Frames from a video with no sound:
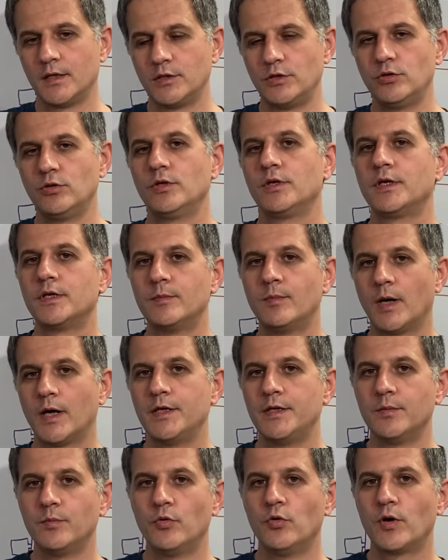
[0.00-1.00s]
doing it by
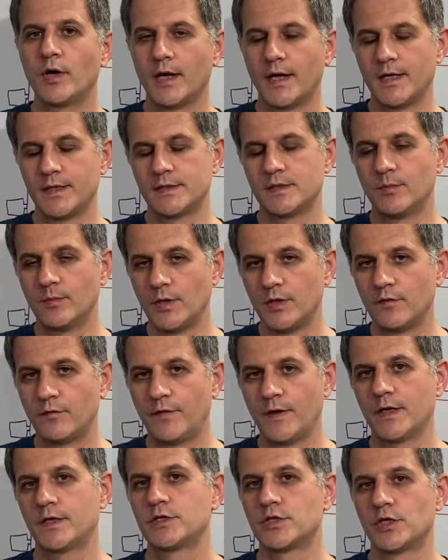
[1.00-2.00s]
the book as the
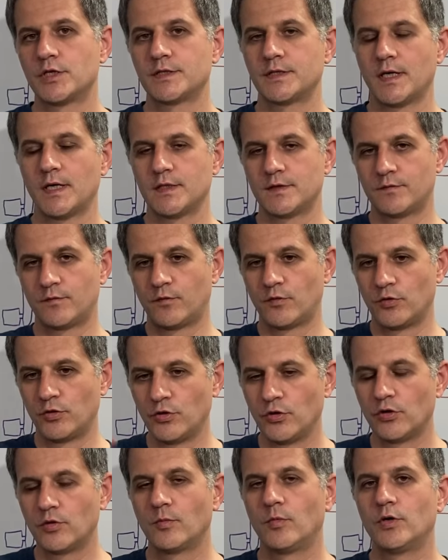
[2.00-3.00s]
manufacturer says for
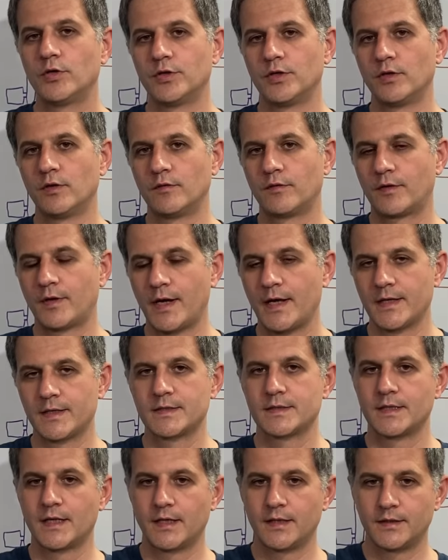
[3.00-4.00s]
your model of
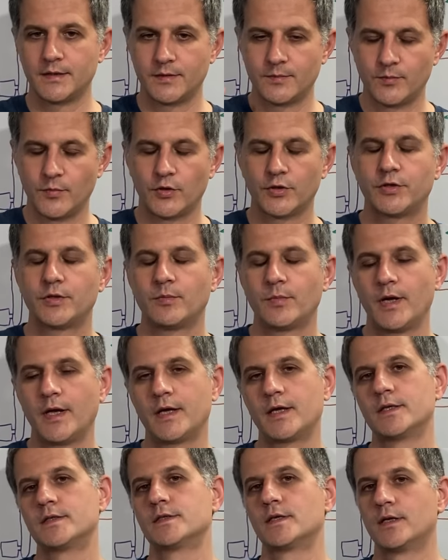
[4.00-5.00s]
cranks and bottom
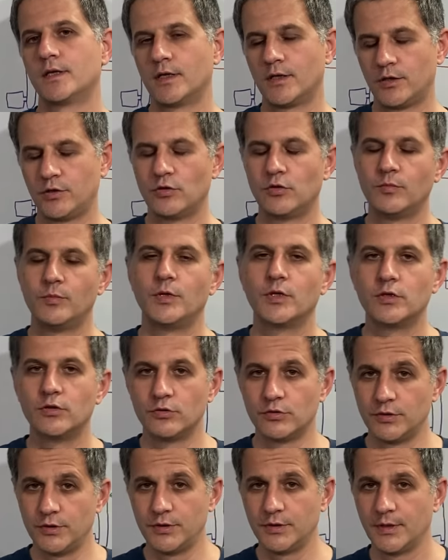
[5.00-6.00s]
brackets, you'll be
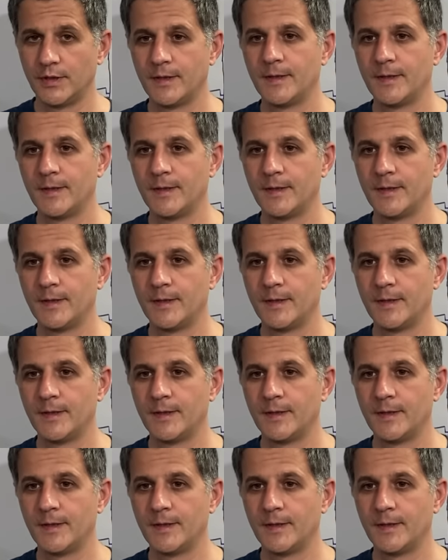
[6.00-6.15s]
good.